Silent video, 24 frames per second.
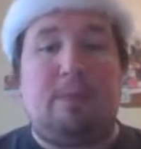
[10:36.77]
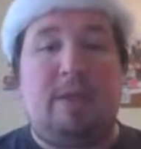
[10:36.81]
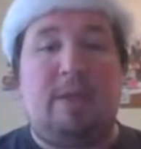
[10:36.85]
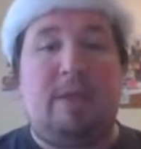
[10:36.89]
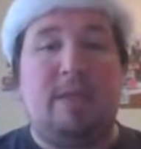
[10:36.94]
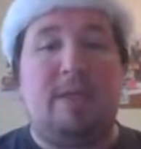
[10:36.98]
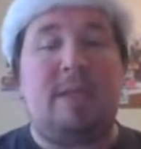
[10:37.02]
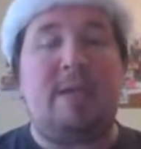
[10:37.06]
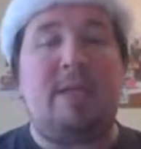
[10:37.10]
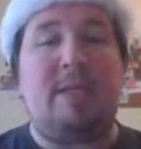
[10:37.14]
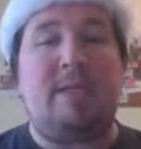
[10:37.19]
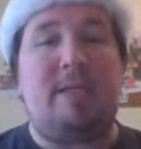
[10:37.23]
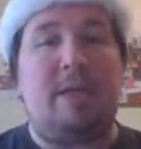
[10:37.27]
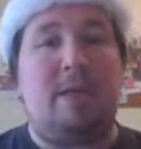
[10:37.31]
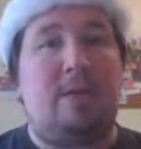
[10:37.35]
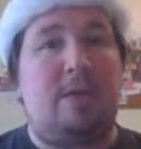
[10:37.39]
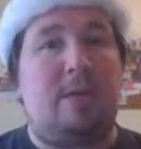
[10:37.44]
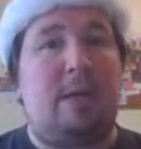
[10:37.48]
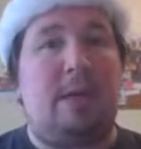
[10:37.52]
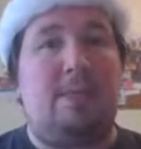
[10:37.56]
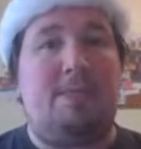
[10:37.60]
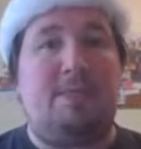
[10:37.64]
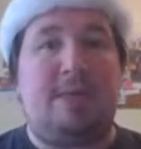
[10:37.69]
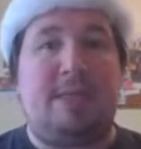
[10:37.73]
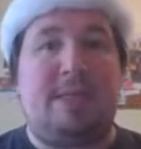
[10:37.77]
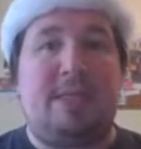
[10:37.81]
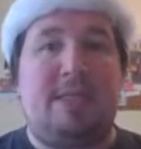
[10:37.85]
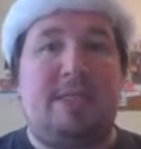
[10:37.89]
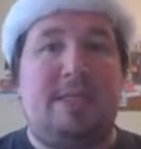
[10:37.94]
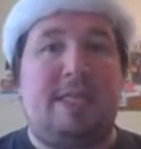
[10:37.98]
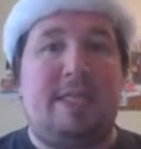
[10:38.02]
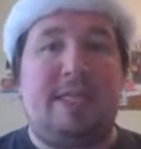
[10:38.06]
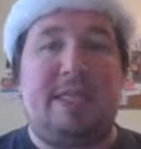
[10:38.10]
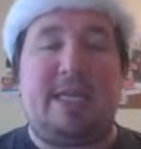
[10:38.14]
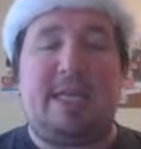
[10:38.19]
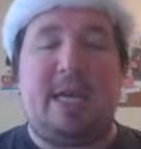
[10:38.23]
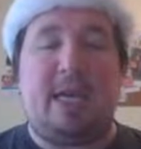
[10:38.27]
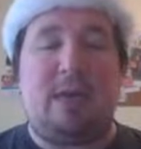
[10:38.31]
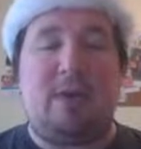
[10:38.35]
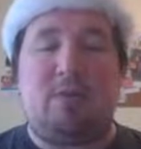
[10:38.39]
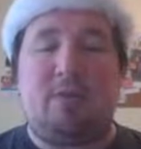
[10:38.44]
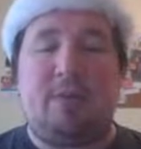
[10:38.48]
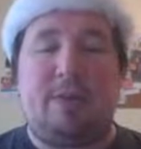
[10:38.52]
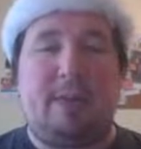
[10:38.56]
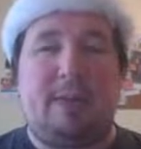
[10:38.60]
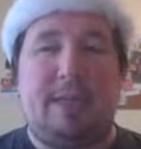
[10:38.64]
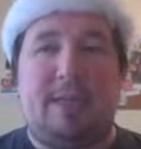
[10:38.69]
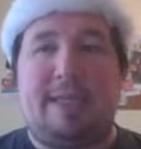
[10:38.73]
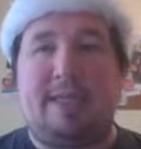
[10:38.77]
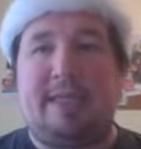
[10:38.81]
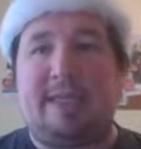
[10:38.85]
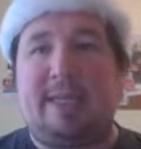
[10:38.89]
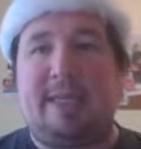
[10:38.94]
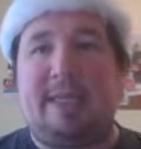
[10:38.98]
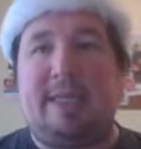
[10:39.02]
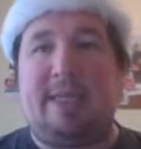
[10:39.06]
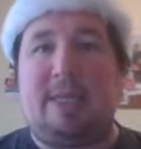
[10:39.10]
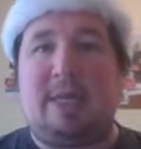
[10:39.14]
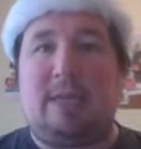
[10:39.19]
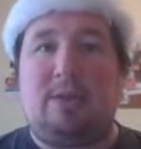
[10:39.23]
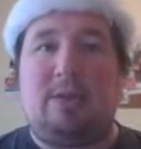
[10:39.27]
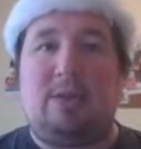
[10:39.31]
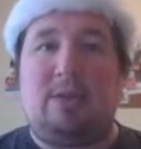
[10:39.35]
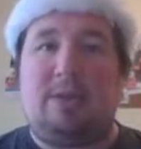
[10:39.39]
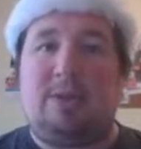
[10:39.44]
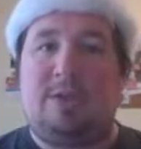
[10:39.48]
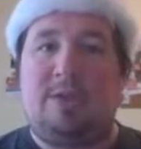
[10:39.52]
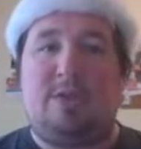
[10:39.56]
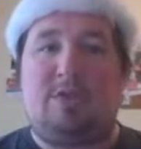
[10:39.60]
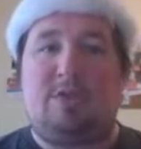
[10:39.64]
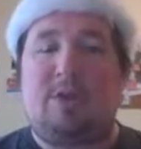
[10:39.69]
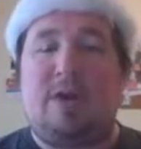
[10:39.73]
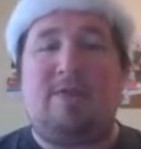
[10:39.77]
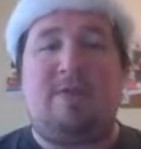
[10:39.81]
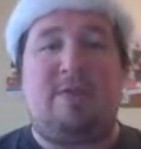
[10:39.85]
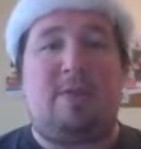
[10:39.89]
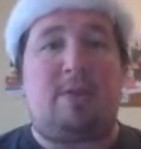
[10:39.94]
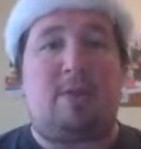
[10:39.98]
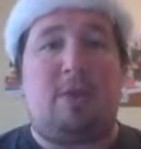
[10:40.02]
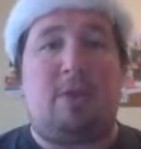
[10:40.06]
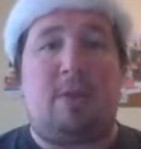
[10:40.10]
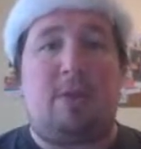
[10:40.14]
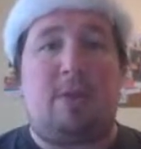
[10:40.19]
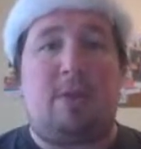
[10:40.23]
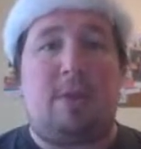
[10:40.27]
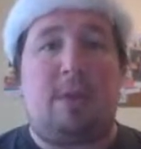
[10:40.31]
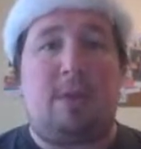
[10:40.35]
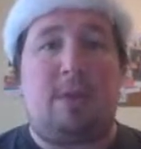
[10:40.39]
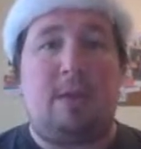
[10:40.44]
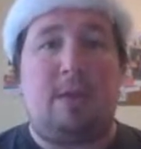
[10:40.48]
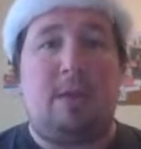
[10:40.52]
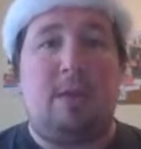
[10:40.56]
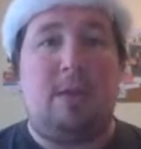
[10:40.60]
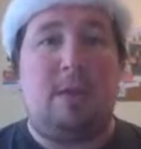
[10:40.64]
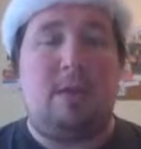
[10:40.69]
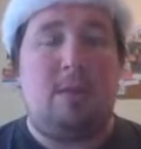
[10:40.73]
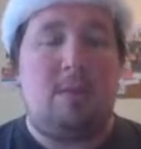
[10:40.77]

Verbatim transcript: And the thing is, the other companies, they kind of realize, like, yeah, no, this driverless car thing,